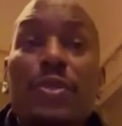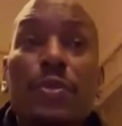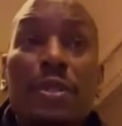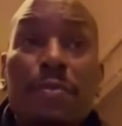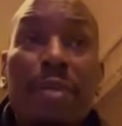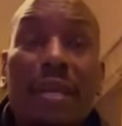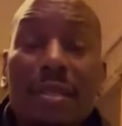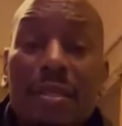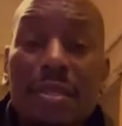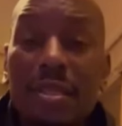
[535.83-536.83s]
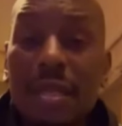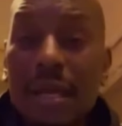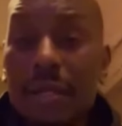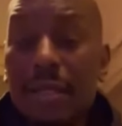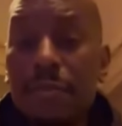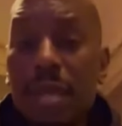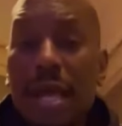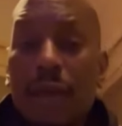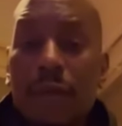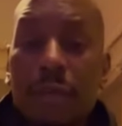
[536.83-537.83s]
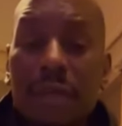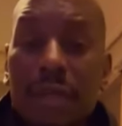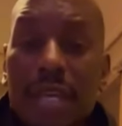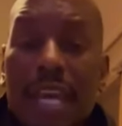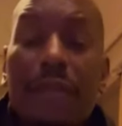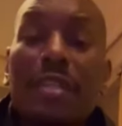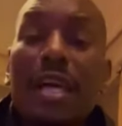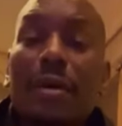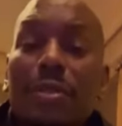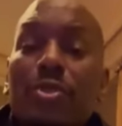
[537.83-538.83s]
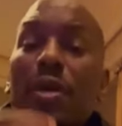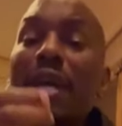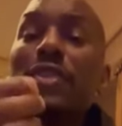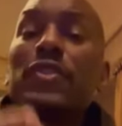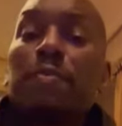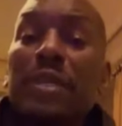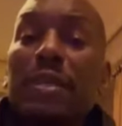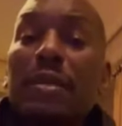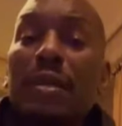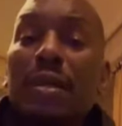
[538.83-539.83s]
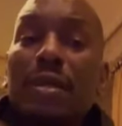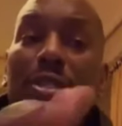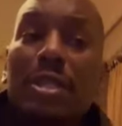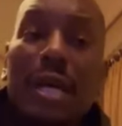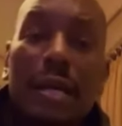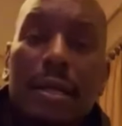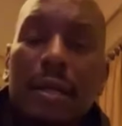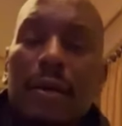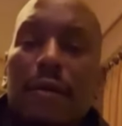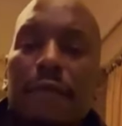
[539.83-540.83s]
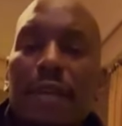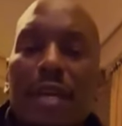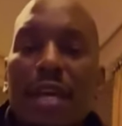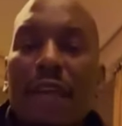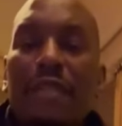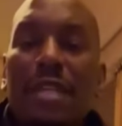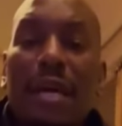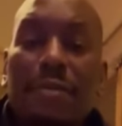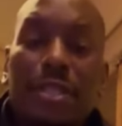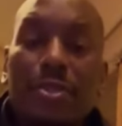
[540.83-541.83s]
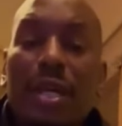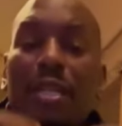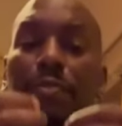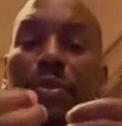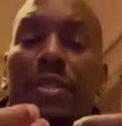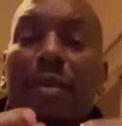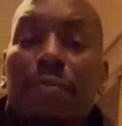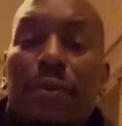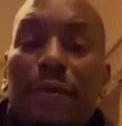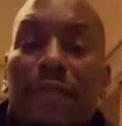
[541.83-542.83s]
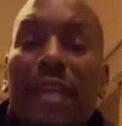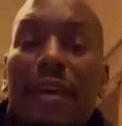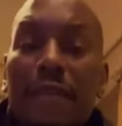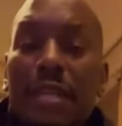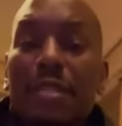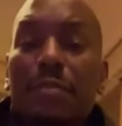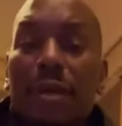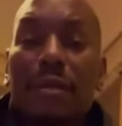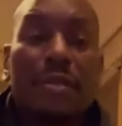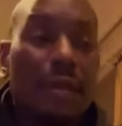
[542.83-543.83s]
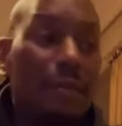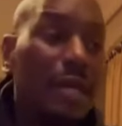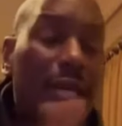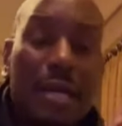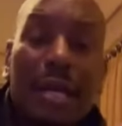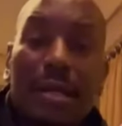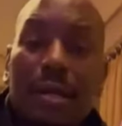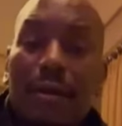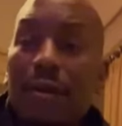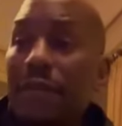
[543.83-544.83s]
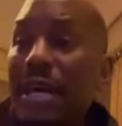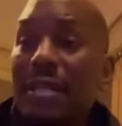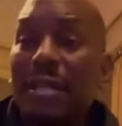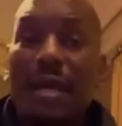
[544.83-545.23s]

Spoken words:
Disrespected the shit out of this Black woman. Every time she tried to speak, she got cut off. Every time she tried to present proof and evidence about something, got cut off,